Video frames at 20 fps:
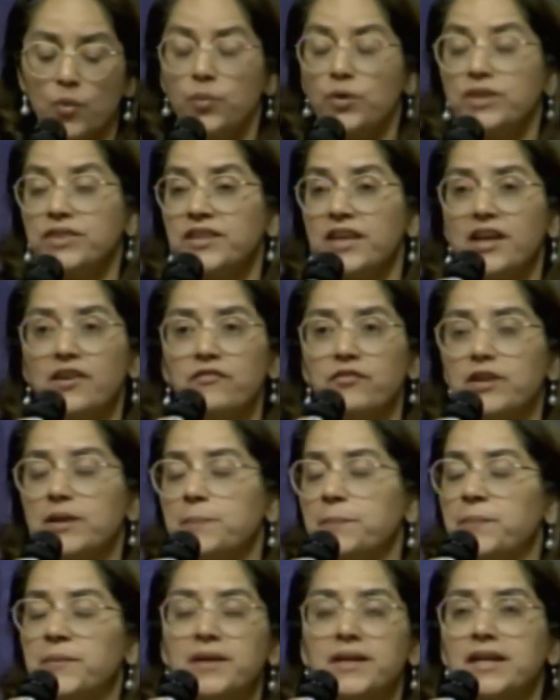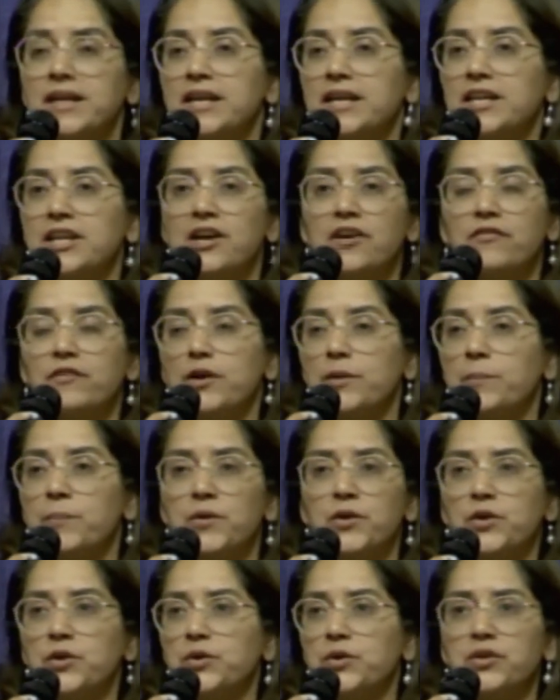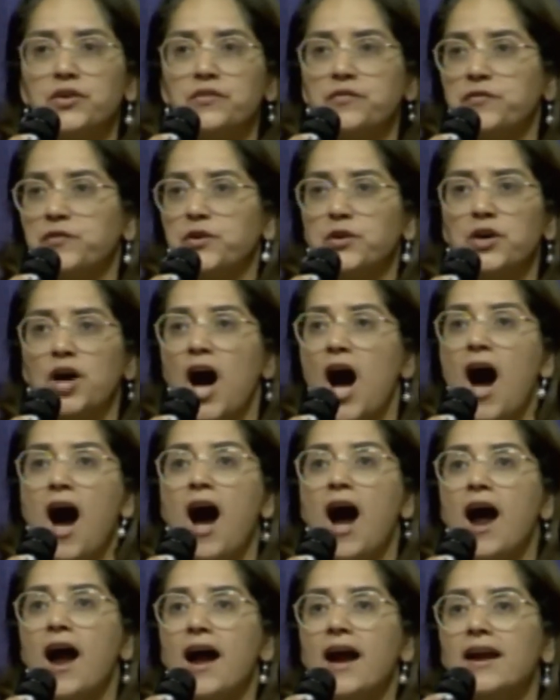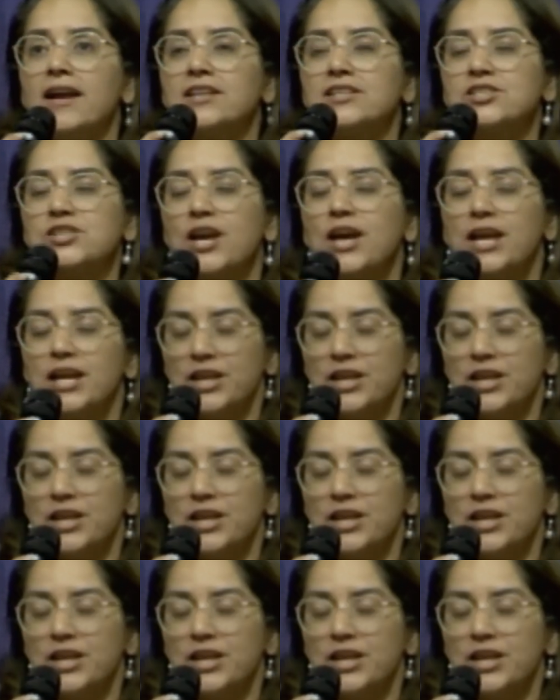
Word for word: with every beat of her beautiful heart,